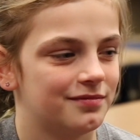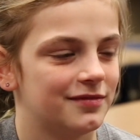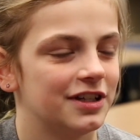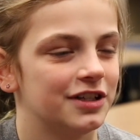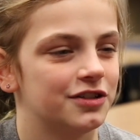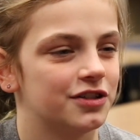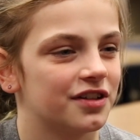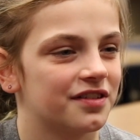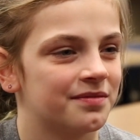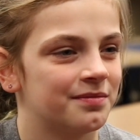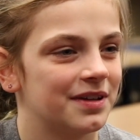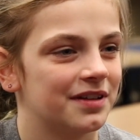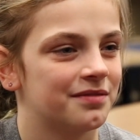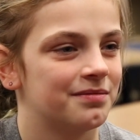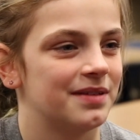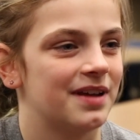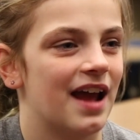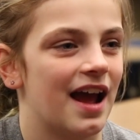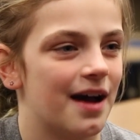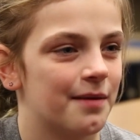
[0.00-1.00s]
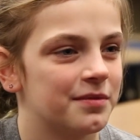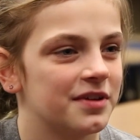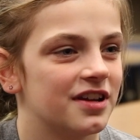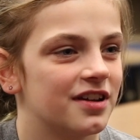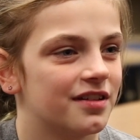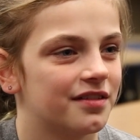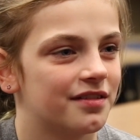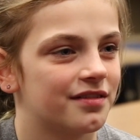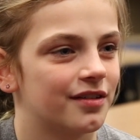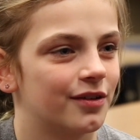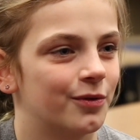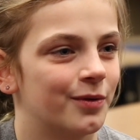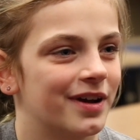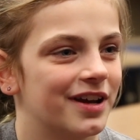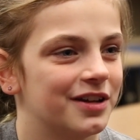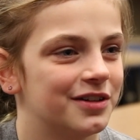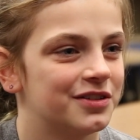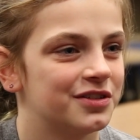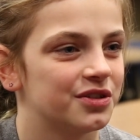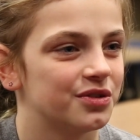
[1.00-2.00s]
It just makes me happy. It's a
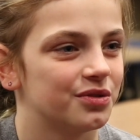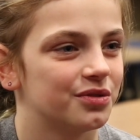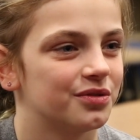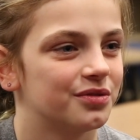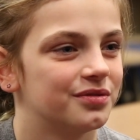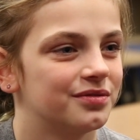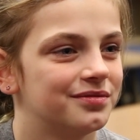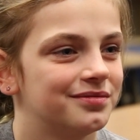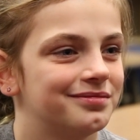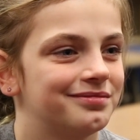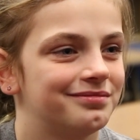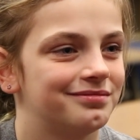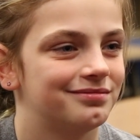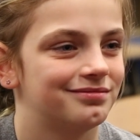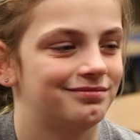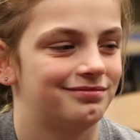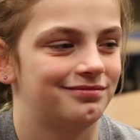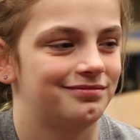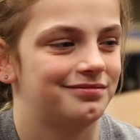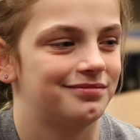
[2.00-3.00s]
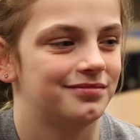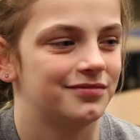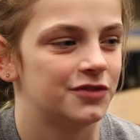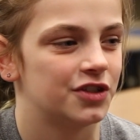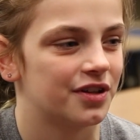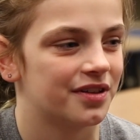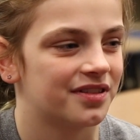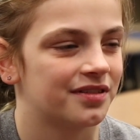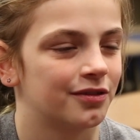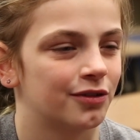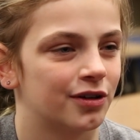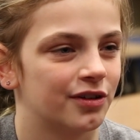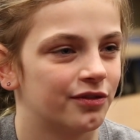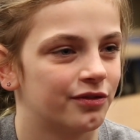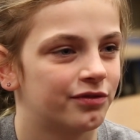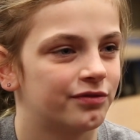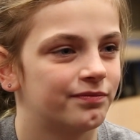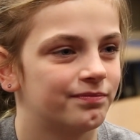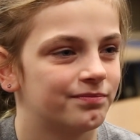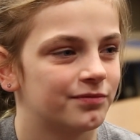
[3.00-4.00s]
way to just sort
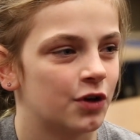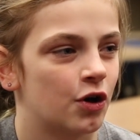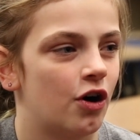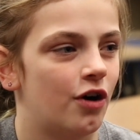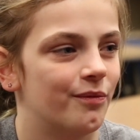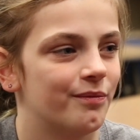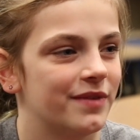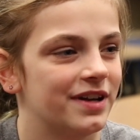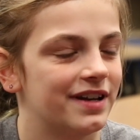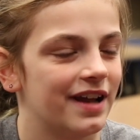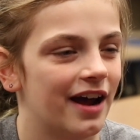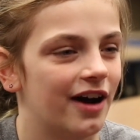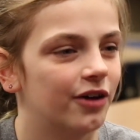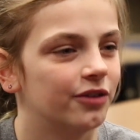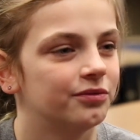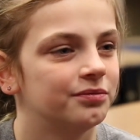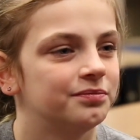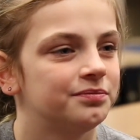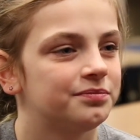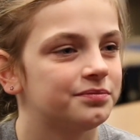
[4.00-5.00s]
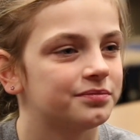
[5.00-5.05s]
of calm me down.